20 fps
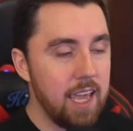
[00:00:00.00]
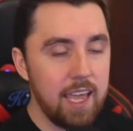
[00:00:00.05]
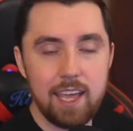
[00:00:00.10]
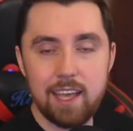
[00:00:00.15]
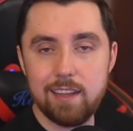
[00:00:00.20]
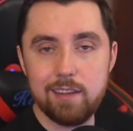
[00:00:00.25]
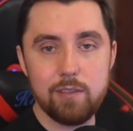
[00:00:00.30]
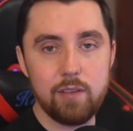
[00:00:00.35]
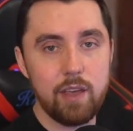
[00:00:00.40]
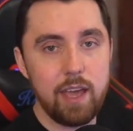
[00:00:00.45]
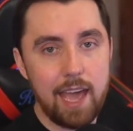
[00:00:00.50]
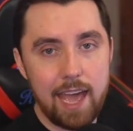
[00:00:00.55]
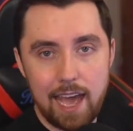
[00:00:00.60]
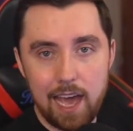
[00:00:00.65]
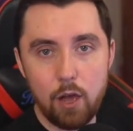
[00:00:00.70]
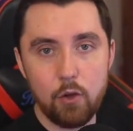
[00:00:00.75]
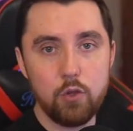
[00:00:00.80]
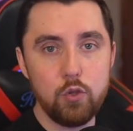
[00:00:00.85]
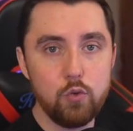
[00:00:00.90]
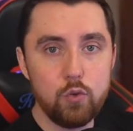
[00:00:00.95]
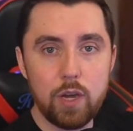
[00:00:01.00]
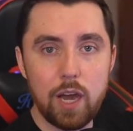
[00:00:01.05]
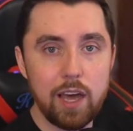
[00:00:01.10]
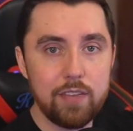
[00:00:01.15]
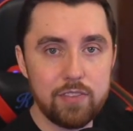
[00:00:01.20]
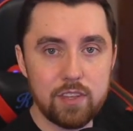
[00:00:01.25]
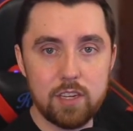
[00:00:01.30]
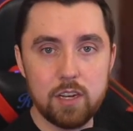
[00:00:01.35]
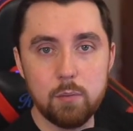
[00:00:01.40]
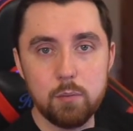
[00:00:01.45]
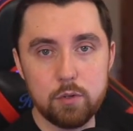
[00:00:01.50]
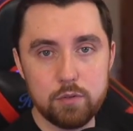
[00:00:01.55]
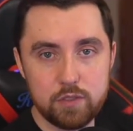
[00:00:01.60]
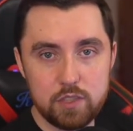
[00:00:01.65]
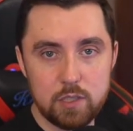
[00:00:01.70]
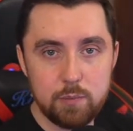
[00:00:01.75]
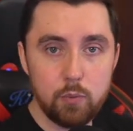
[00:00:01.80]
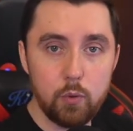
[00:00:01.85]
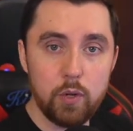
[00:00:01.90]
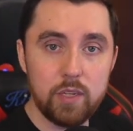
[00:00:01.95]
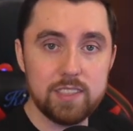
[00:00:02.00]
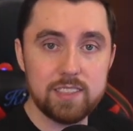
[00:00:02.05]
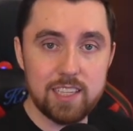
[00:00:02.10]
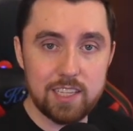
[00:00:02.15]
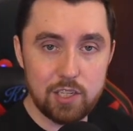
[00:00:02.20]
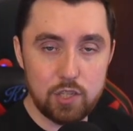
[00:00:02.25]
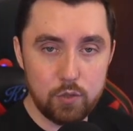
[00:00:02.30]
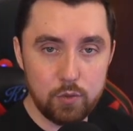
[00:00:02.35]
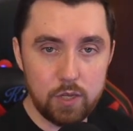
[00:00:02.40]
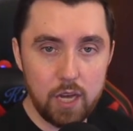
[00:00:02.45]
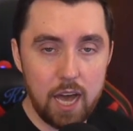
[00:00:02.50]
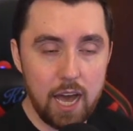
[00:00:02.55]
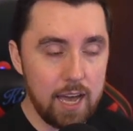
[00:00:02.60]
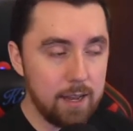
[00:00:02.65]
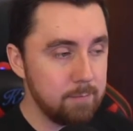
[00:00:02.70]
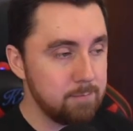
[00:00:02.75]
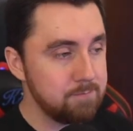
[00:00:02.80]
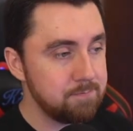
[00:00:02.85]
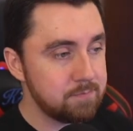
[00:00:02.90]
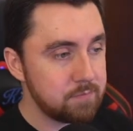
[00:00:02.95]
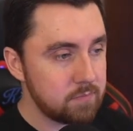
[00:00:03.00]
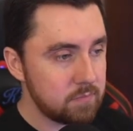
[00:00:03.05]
and how you got the number of G.Points that you got.